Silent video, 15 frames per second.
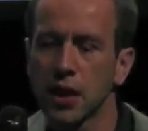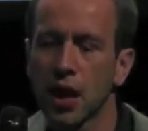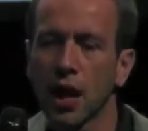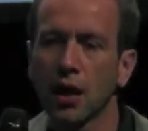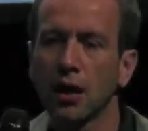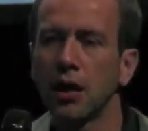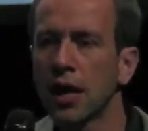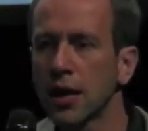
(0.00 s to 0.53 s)

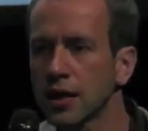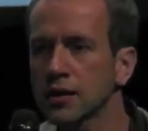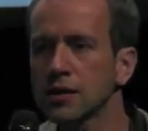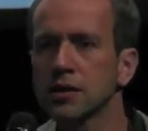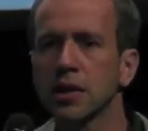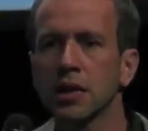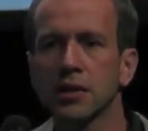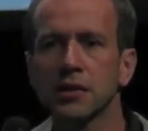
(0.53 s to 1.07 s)

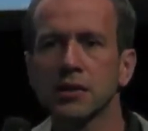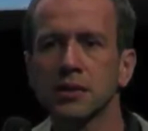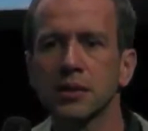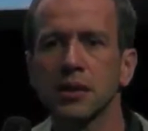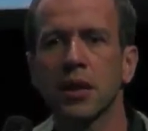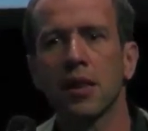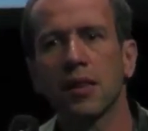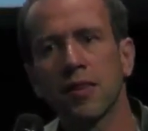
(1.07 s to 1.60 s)
links is
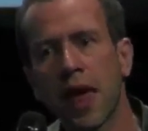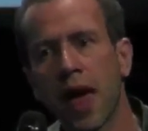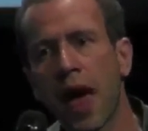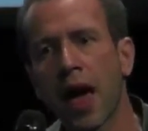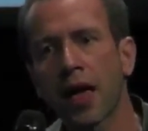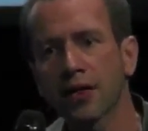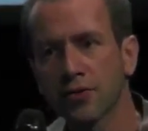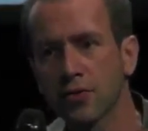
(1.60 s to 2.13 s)

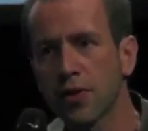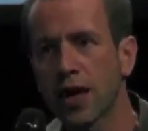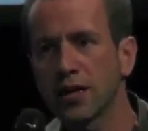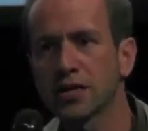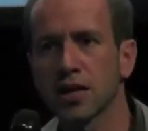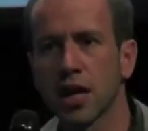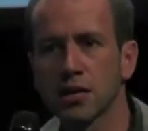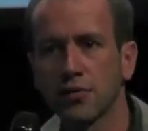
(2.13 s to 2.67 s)
there through that
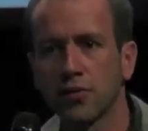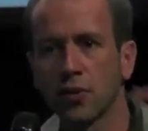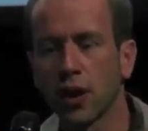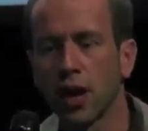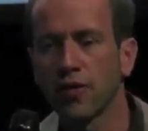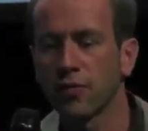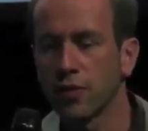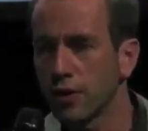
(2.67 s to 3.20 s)
stage of your
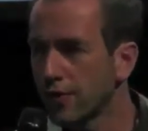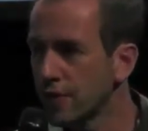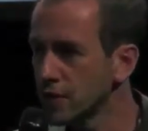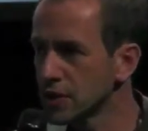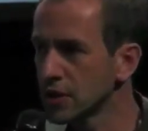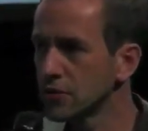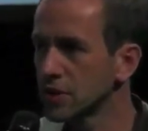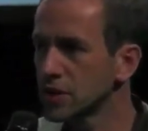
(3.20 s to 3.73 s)
life when you're
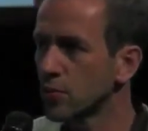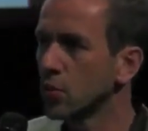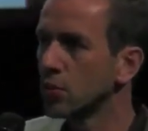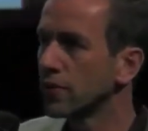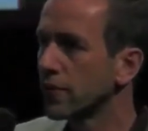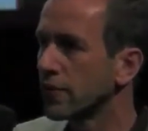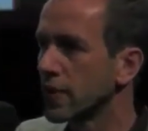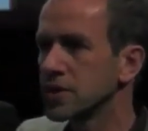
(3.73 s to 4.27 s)
first starting to
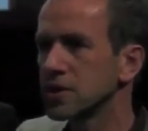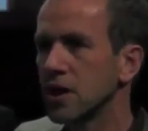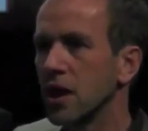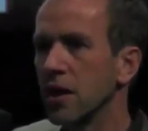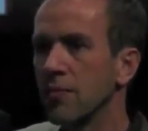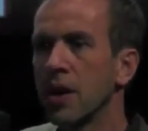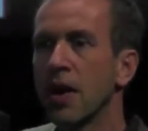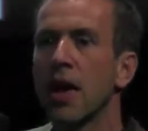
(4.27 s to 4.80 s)
explore for the first
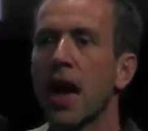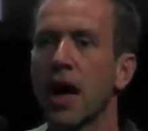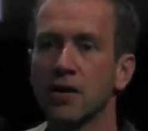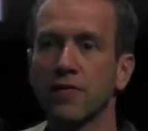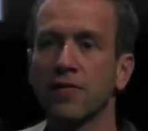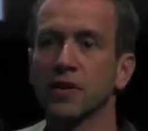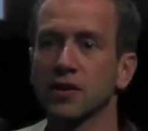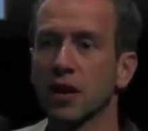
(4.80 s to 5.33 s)
time and you
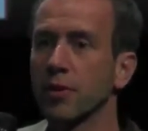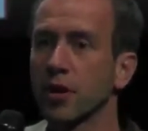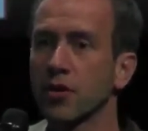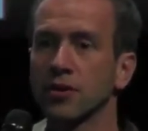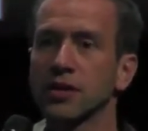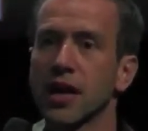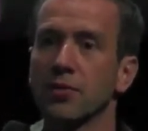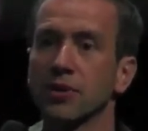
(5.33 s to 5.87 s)
first come in
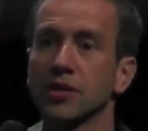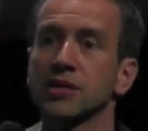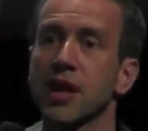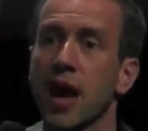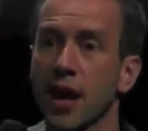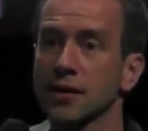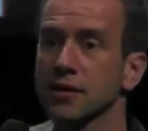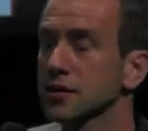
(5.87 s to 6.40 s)
contact with
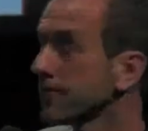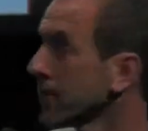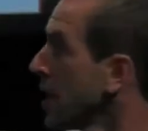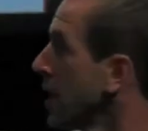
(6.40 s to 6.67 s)
sex.